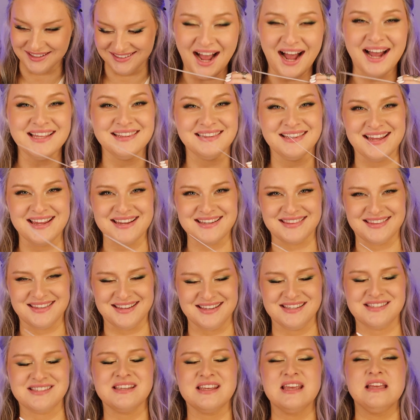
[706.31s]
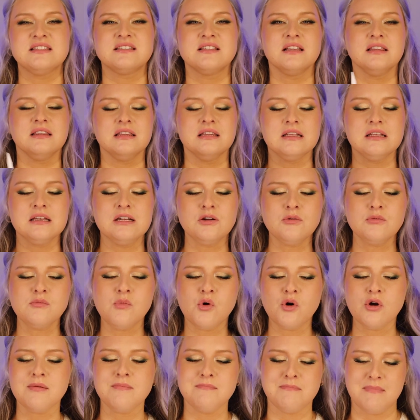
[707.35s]
I like this. It's a little
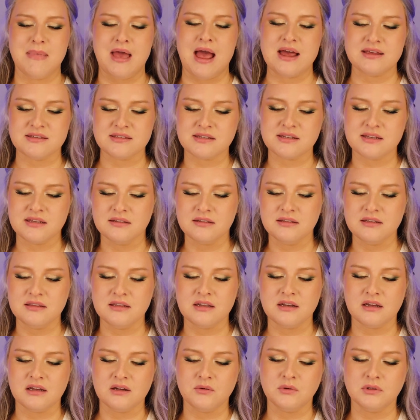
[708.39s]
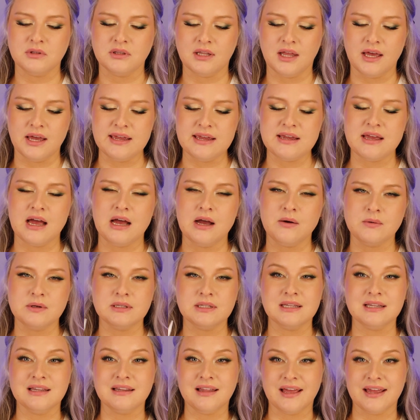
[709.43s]
more masculine than I would like. I would
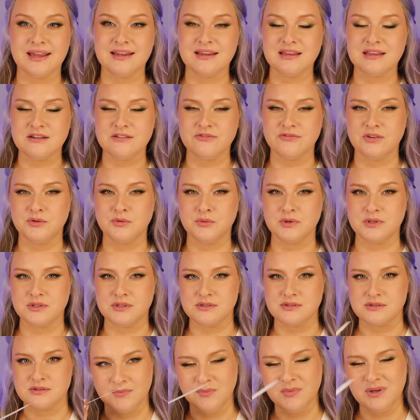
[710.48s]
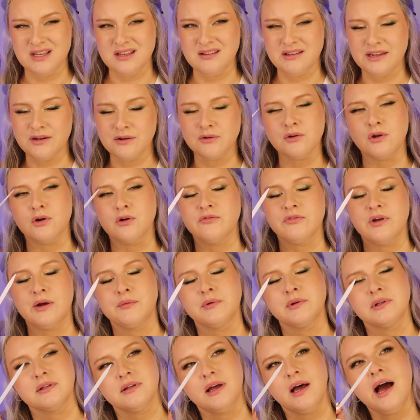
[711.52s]
like it if it was, well, I don't know if I
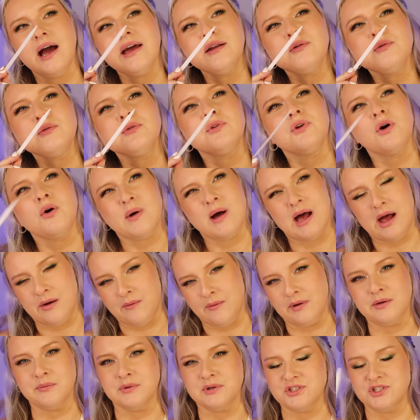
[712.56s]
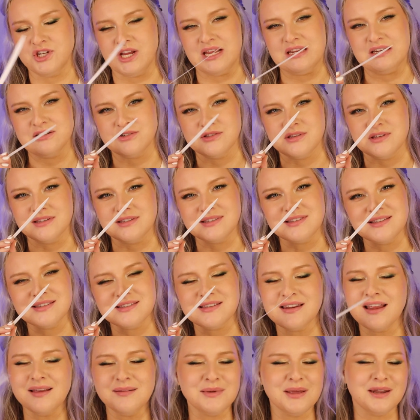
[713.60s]
would. I don't know how I would change this. Listen,
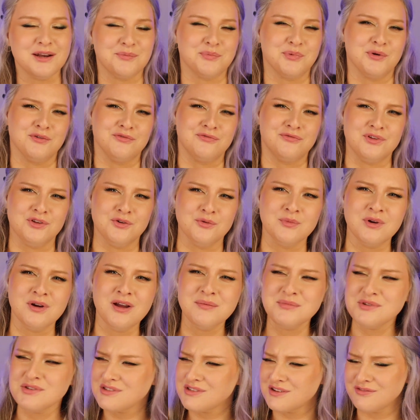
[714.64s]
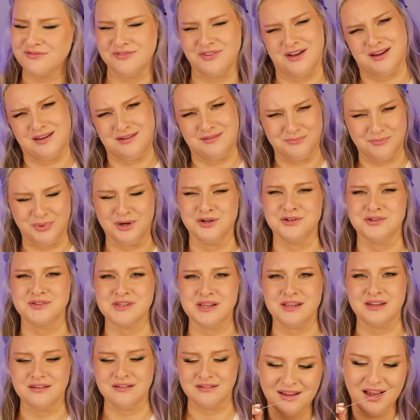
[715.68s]
I'm not a perfumer. I'm just a fucking
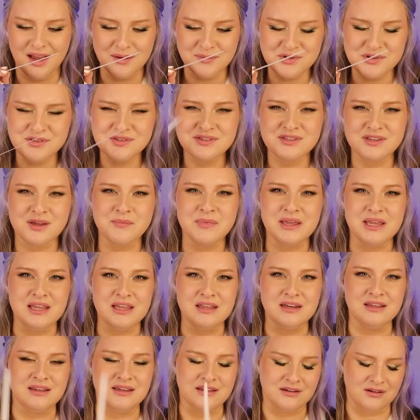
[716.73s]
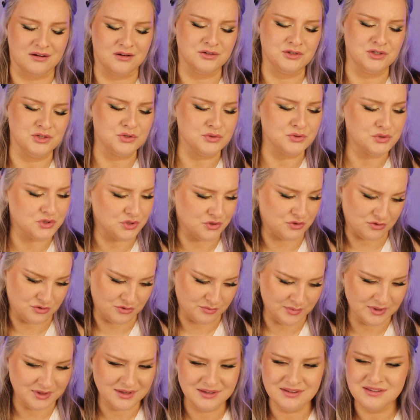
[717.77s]
person. I'm just some idiot on YouTube
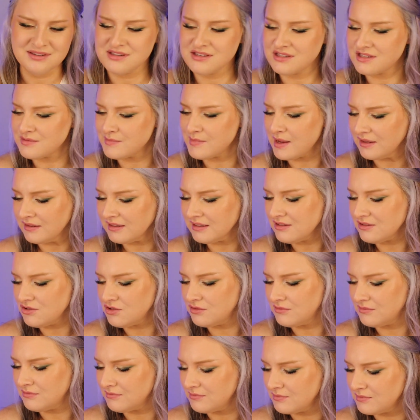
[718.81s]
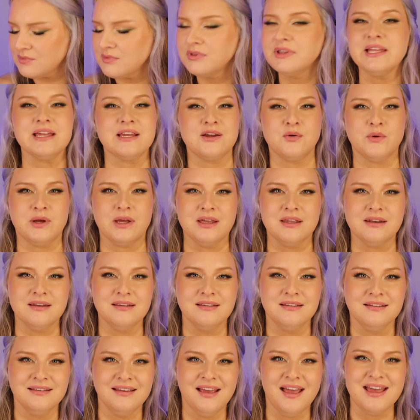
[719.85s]
smelling liquid
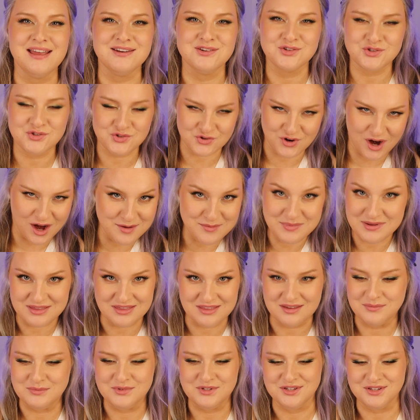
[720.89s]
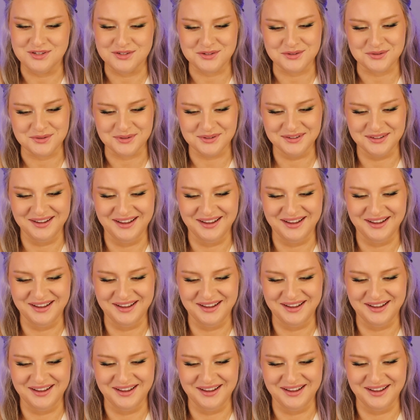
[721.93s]
and describing them to you.